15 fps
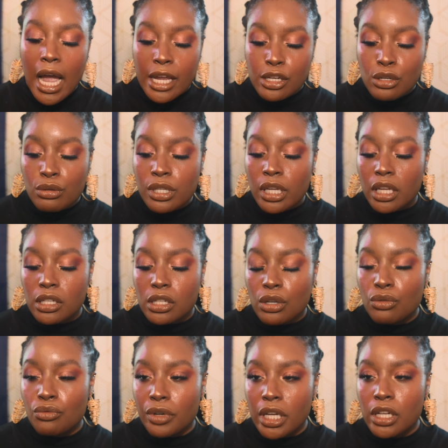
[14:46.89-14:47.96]
I do tend
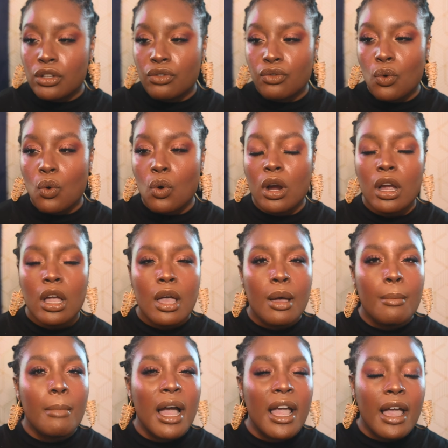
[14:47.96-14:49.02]
to reach for
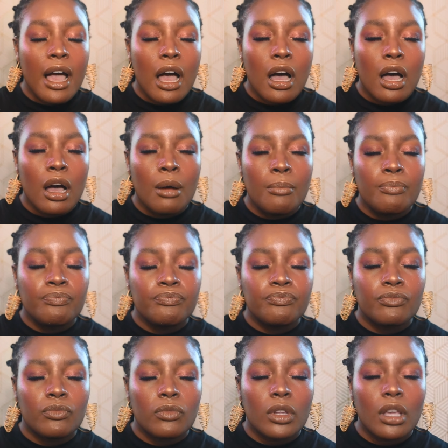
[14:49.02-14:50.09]
my
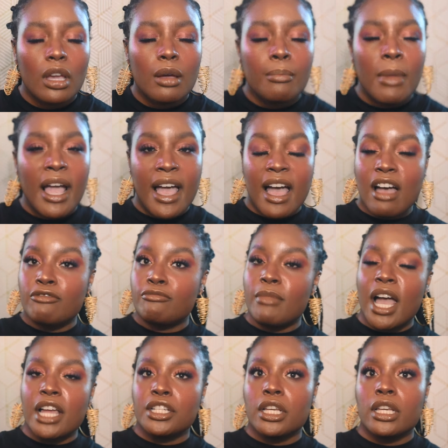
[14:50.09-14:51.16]
Half
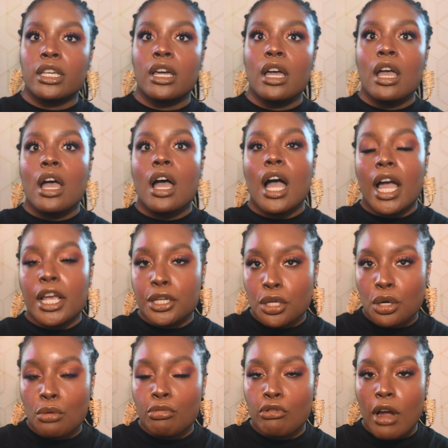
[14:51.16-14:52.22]
Magic
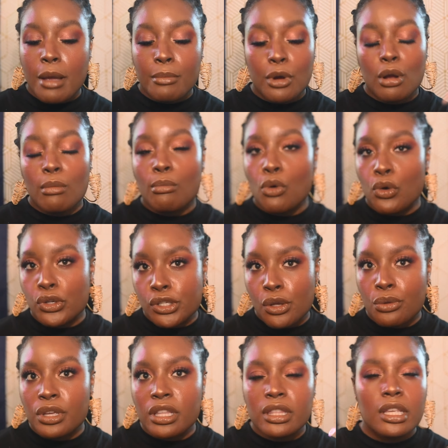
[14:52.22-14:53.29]
eyeshadow primer more
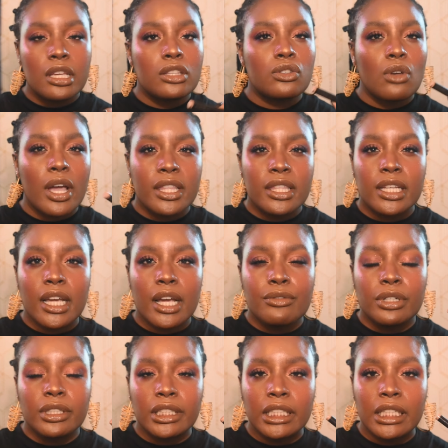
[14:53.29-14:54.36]
so than this, so I think I
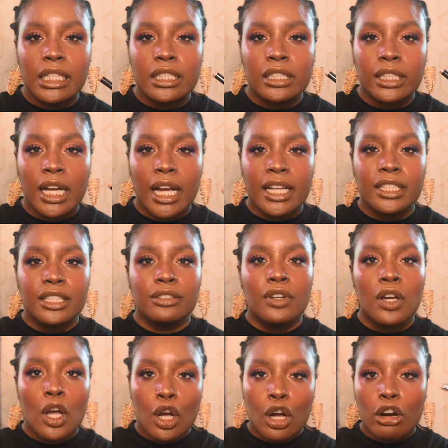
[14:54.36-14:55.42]
really need to kind
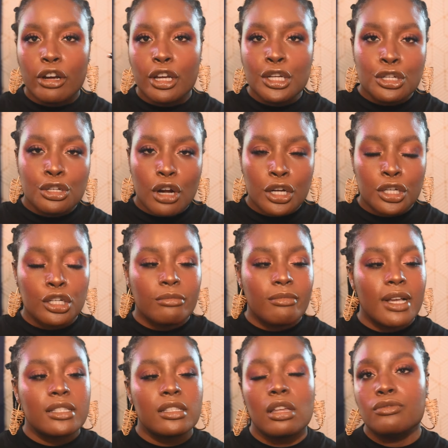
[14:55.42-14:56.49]
of restructure
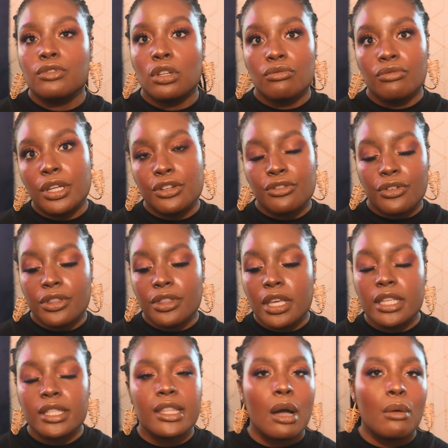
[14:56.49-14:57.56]
myself to reach for
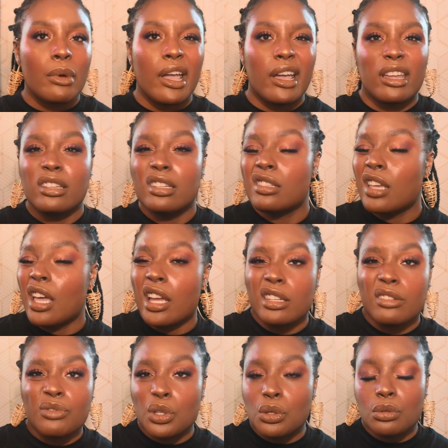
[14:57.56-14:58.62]
this, that way I can just
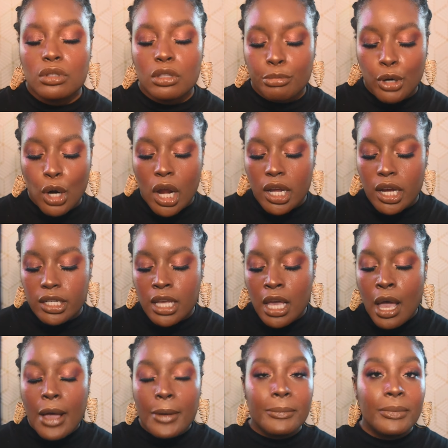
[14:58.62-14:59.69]
kind of use the product.